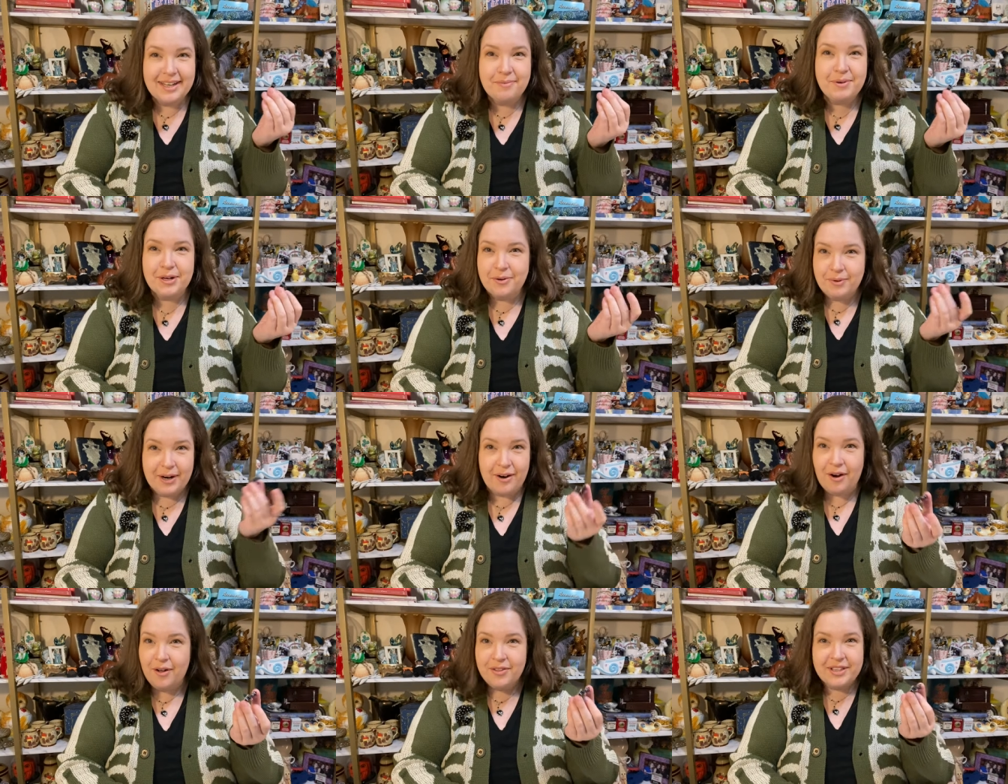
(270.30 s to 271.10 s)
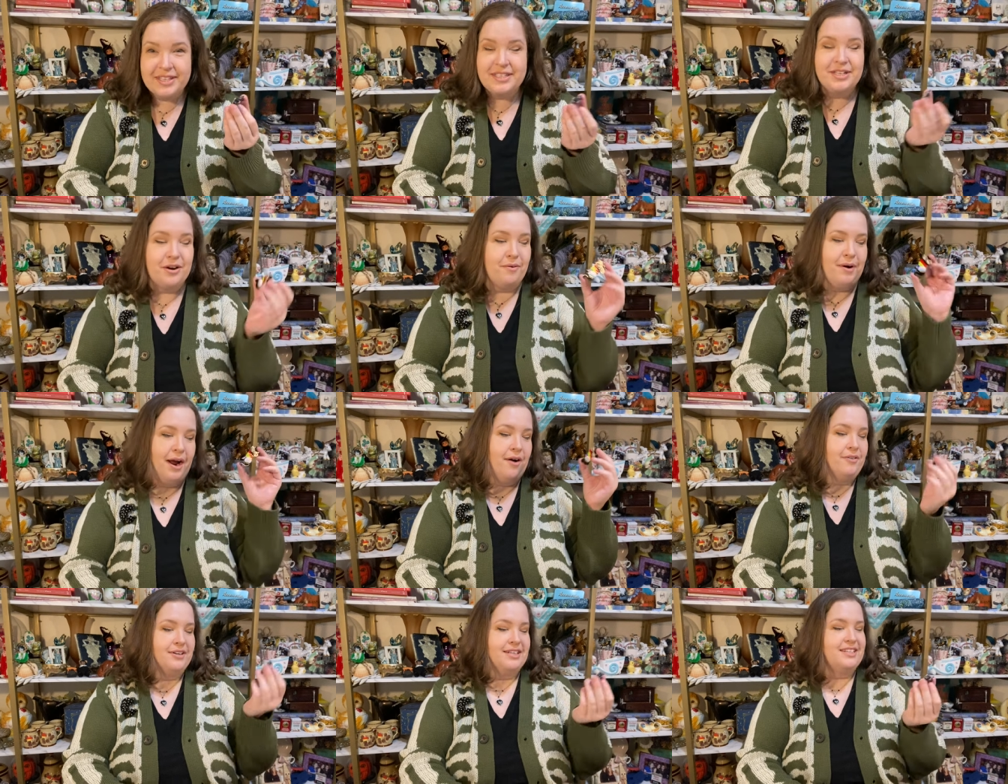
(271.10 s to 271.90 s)
I'm gonna wear all this year
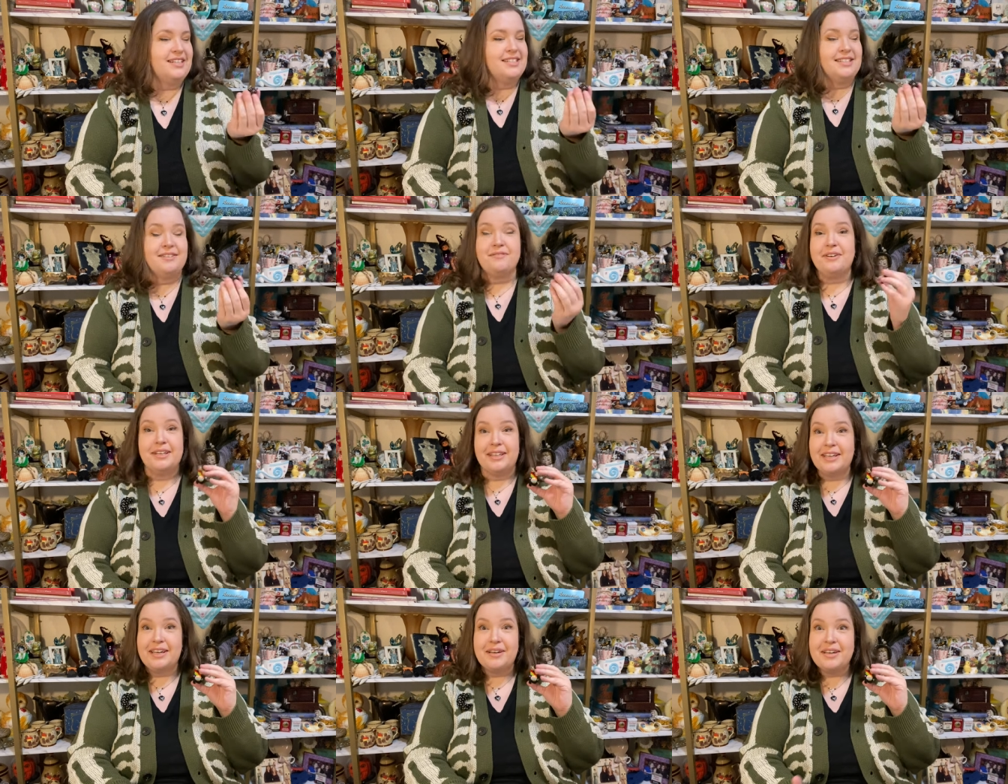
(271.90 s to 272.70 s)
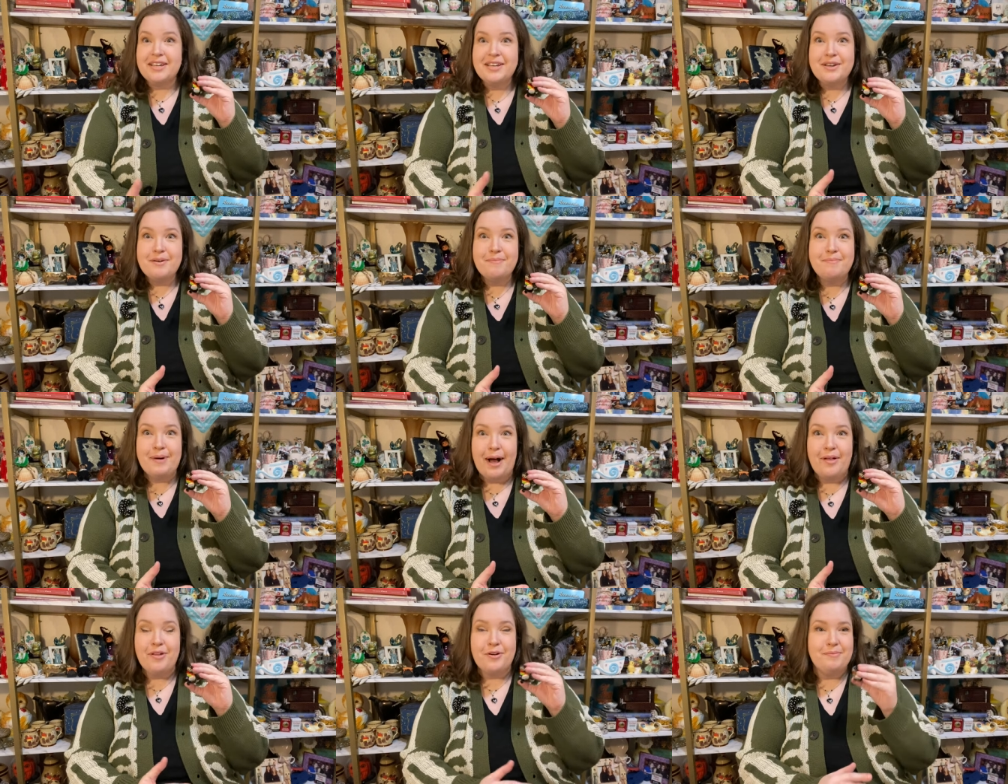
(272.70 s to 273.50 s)
round. It doesn't really
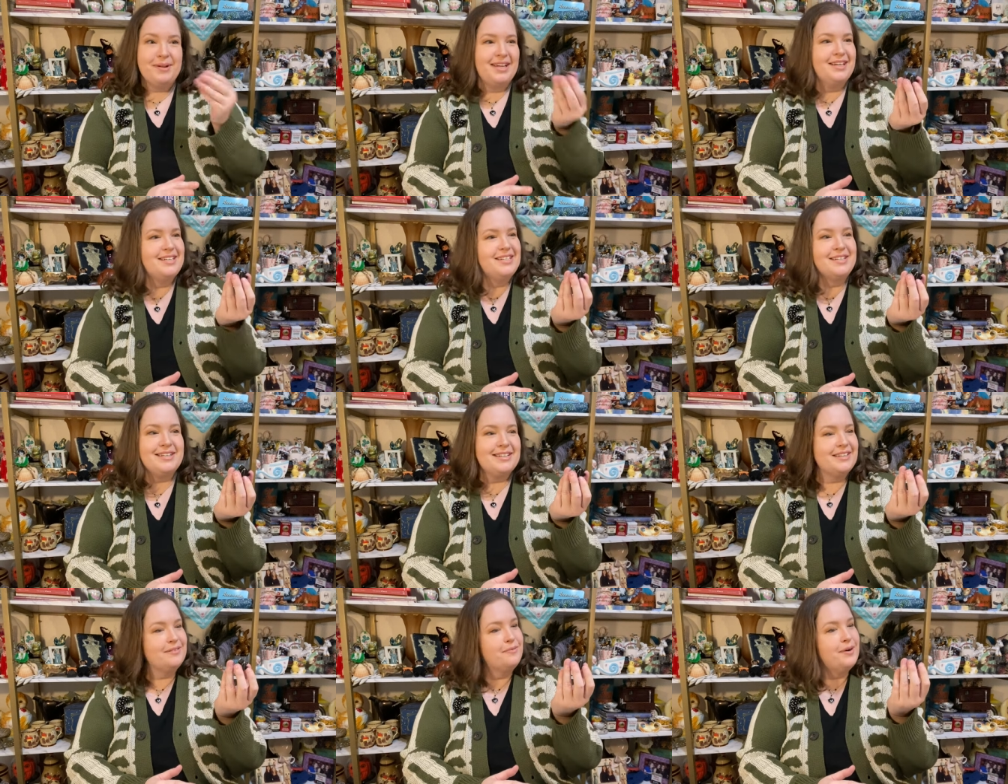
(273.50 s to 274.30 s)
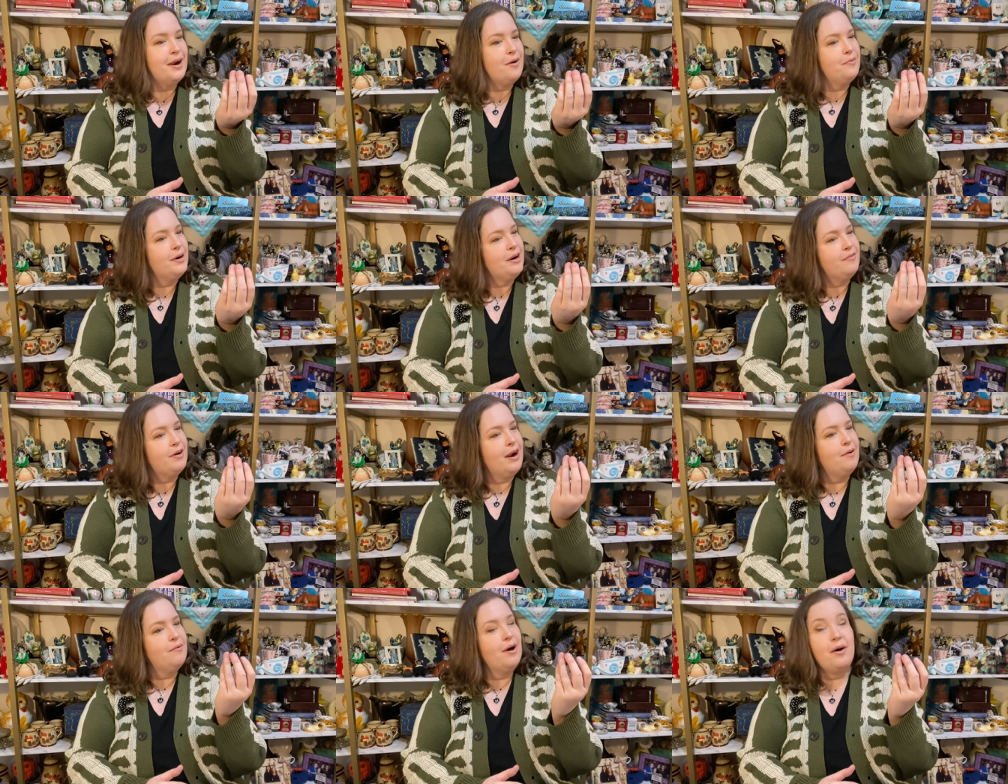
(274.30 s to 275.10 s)
bother me to wear whatever
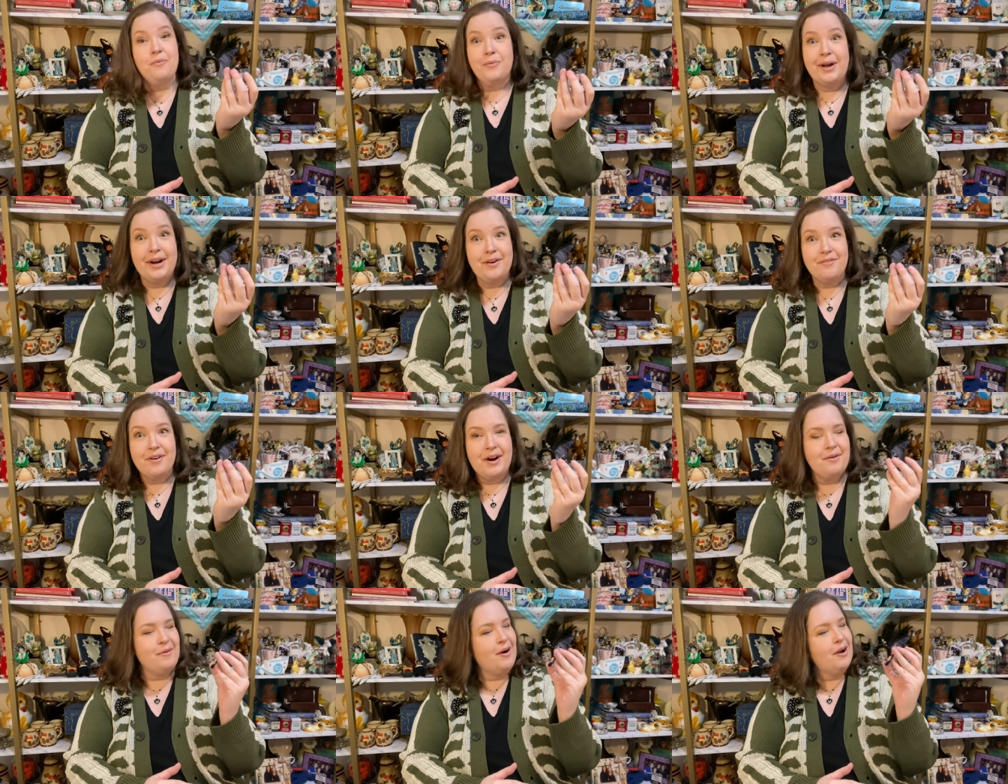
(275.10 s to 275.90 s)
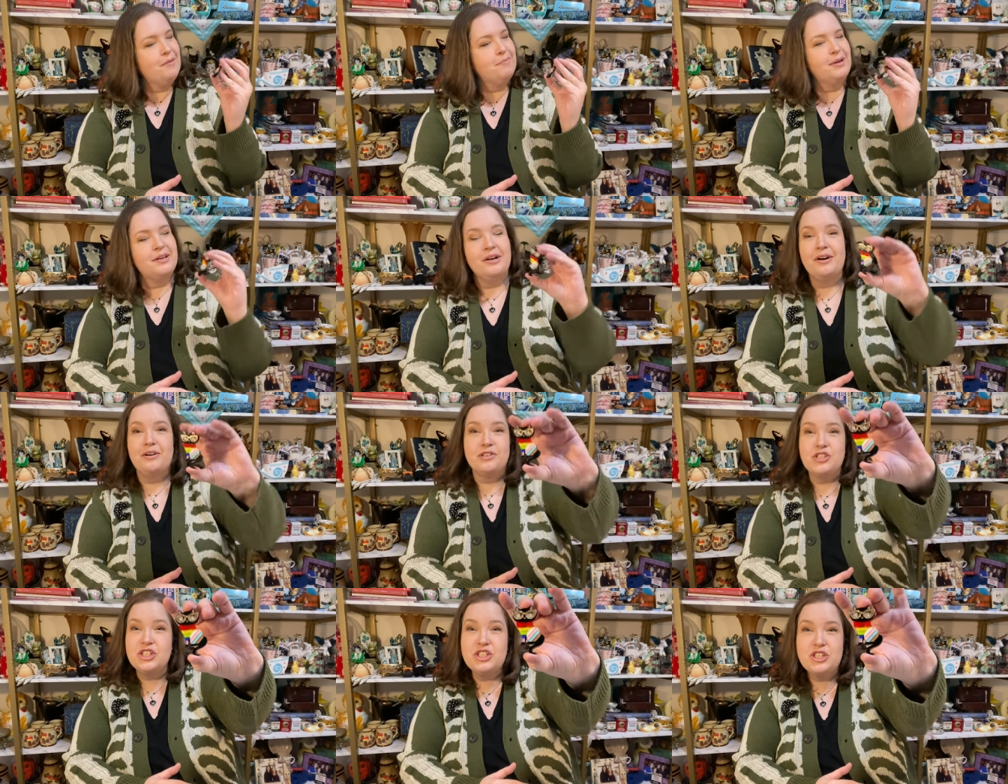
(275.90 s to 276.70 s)
I want, whenever I want, but oh,
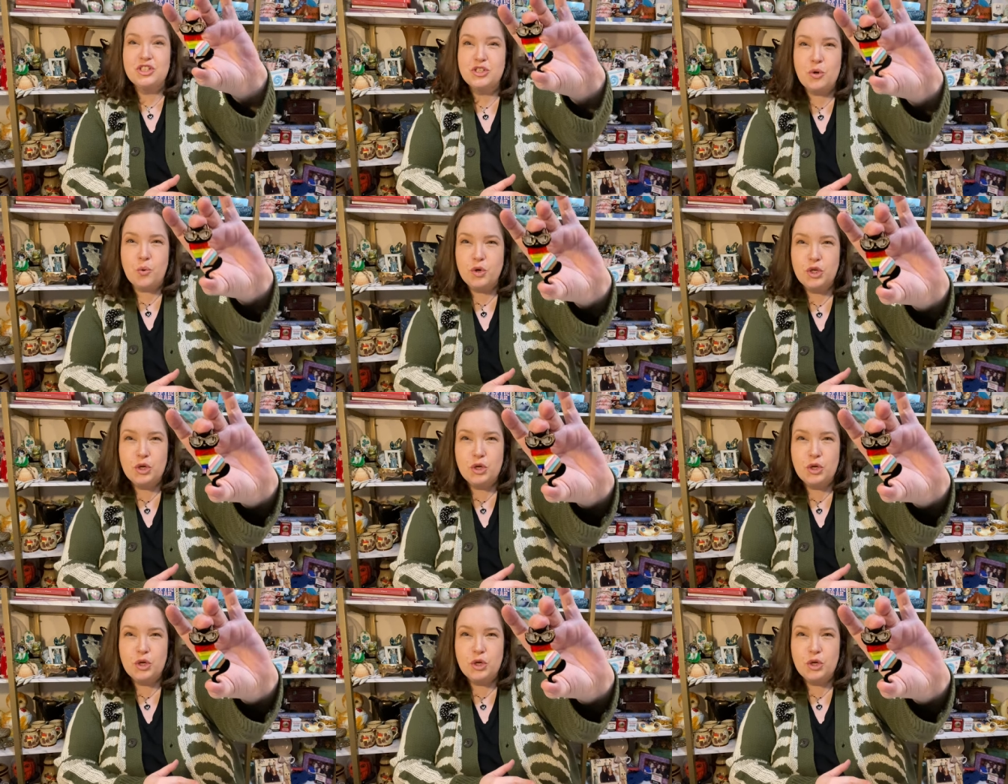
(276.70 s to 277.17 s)
she's so